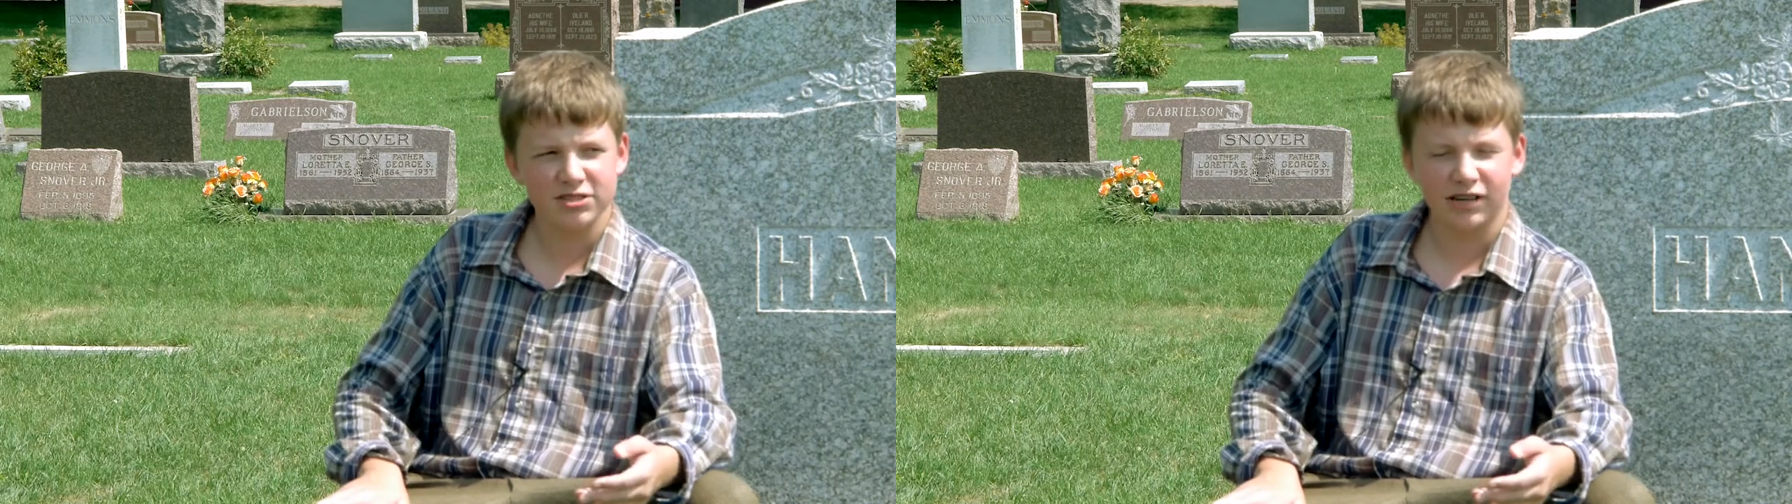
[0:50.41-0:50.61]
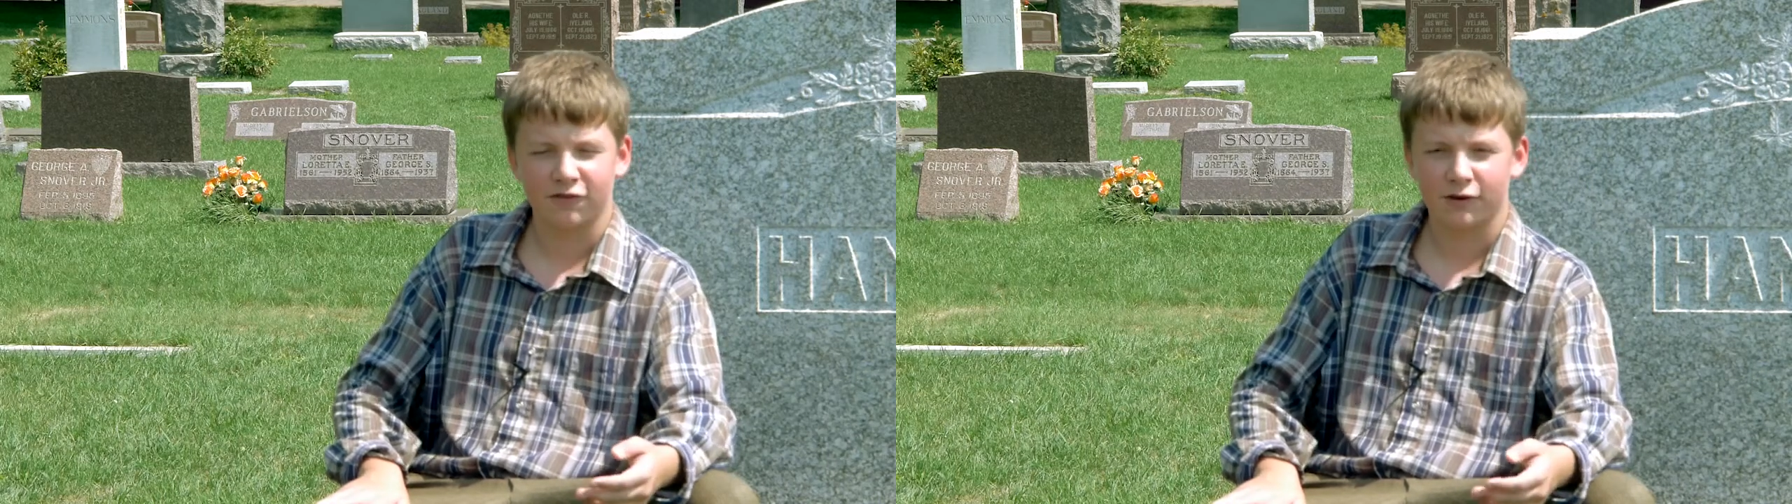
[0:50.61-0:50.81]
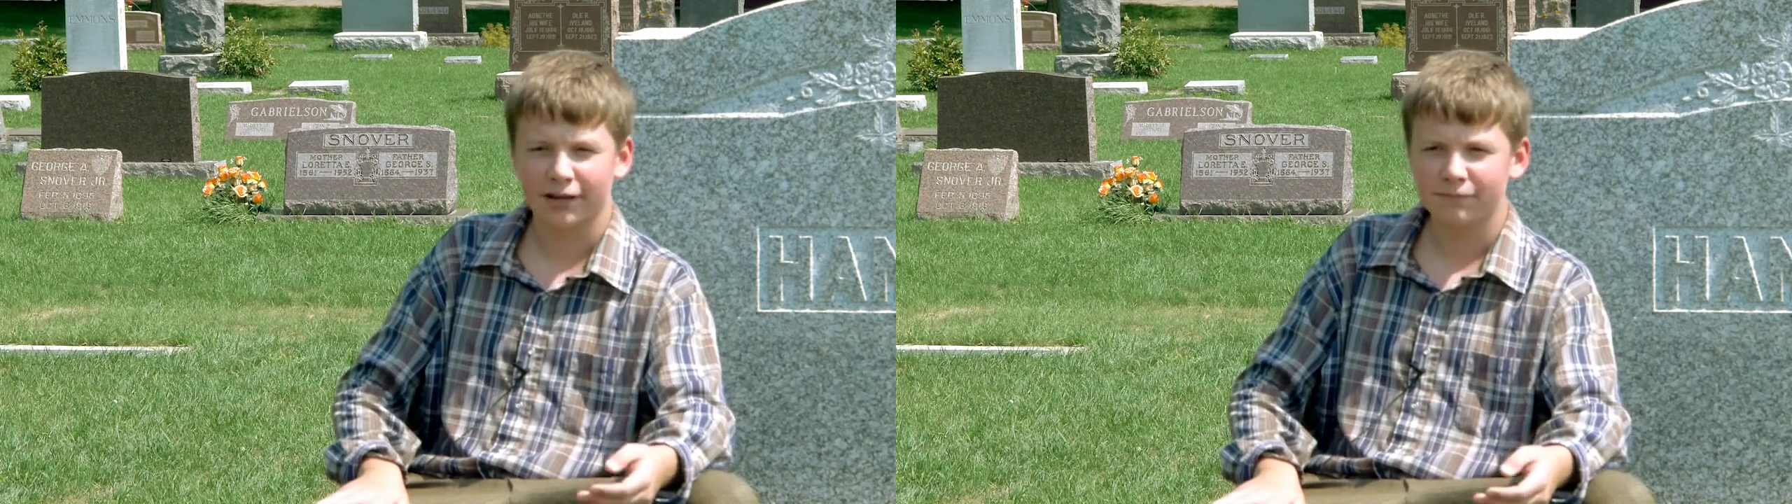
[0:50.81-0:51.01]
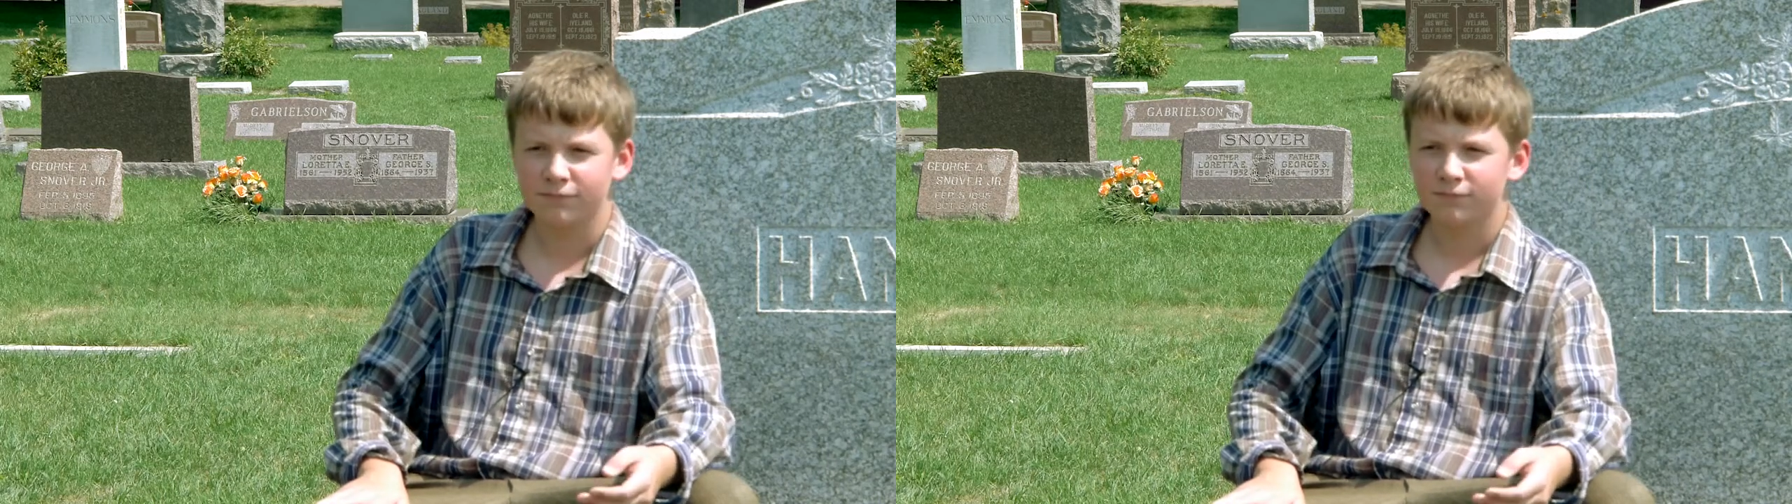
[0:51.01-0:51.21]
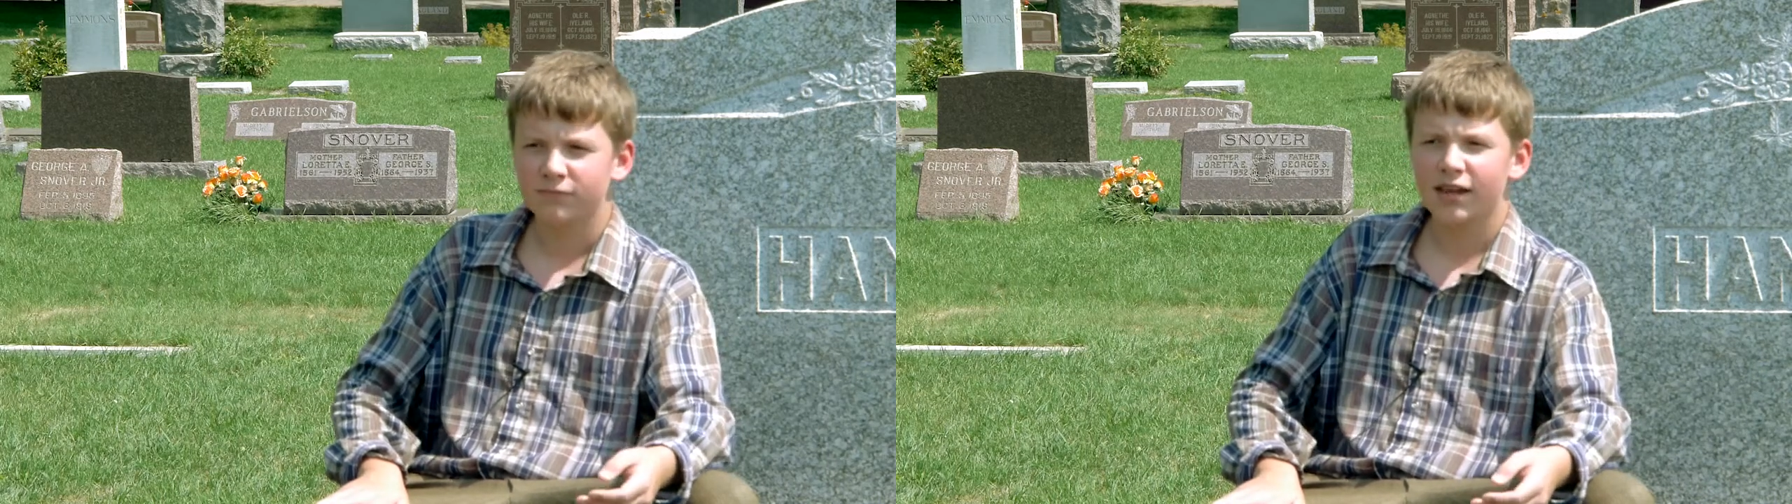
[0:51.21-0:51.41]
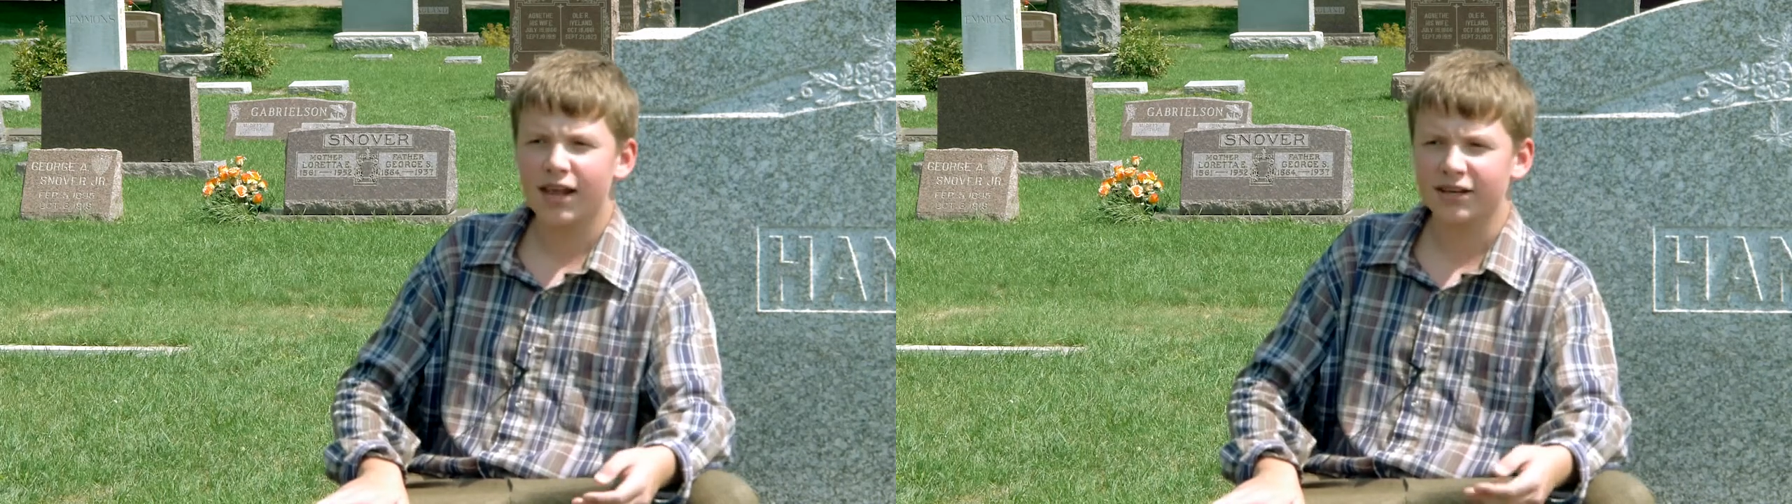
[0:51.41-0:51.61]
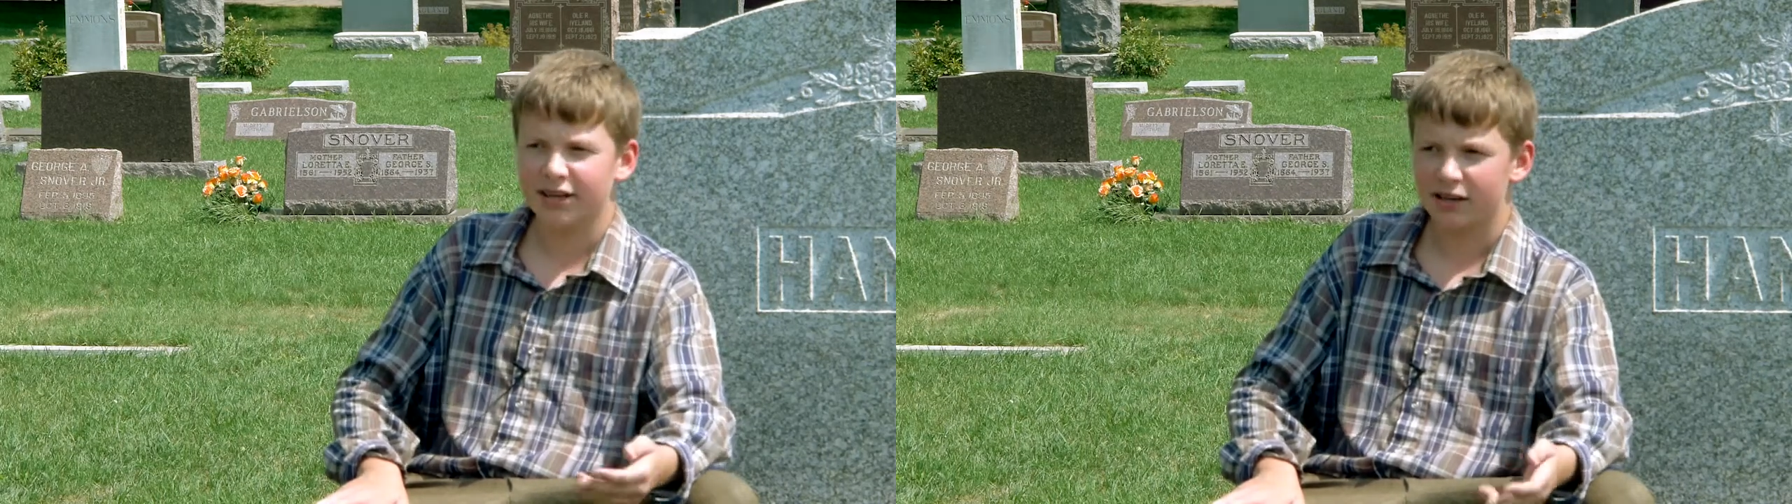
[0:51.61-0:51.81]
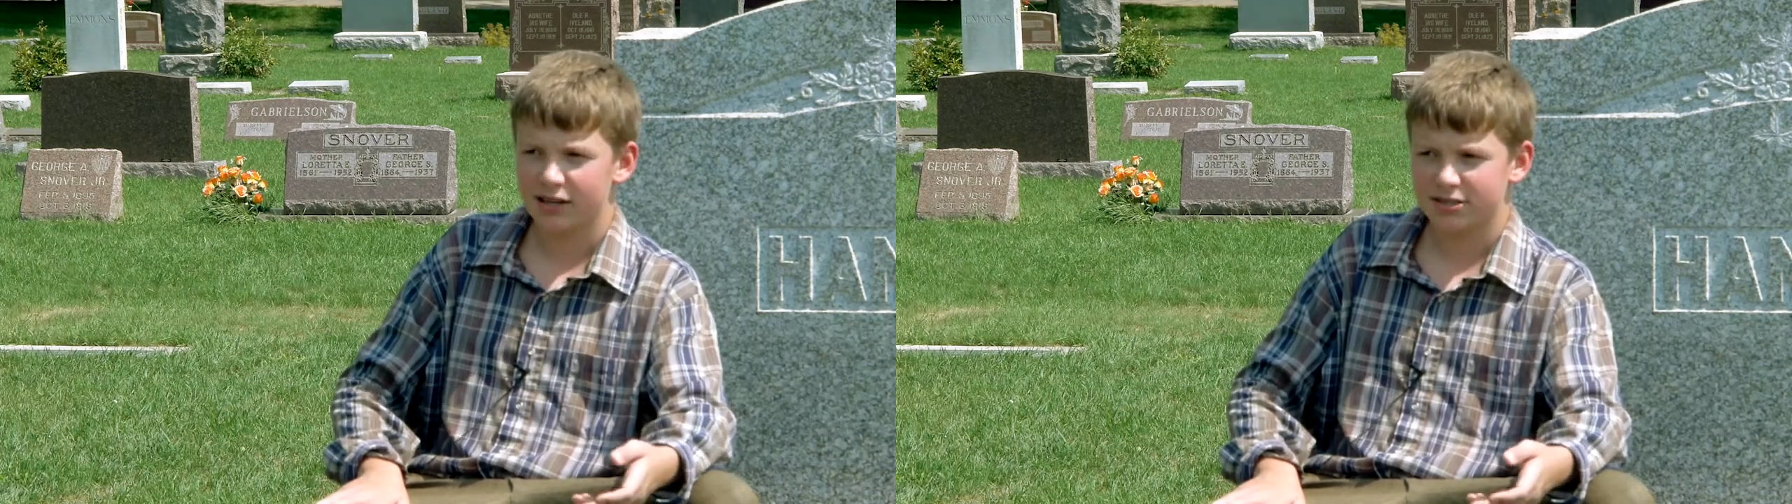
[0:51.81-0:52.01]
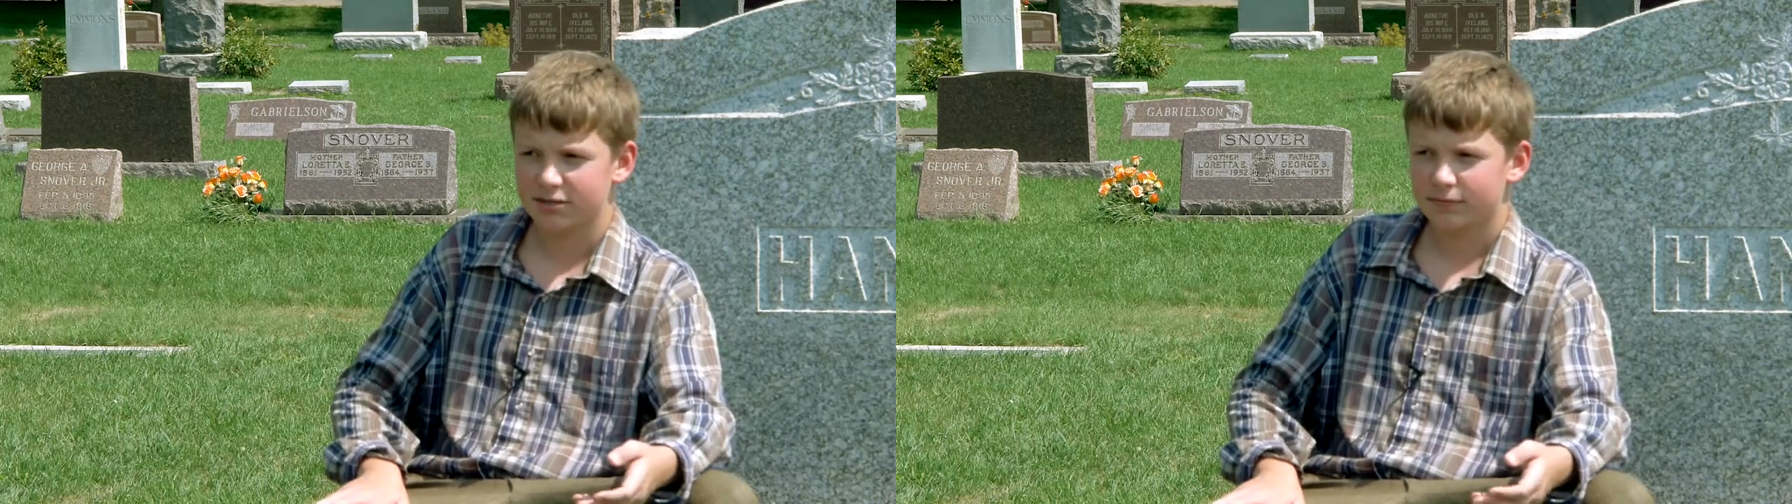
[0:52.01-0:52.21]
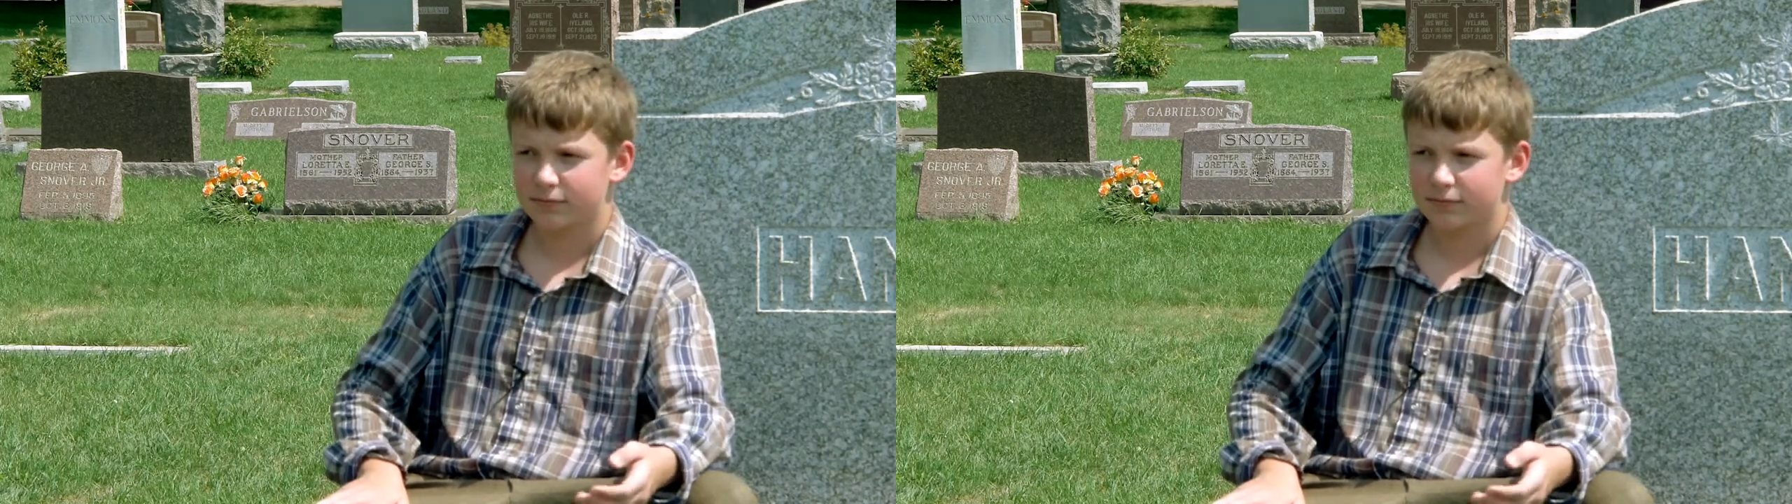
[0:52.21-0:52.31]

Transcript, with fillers: suffering and kill us.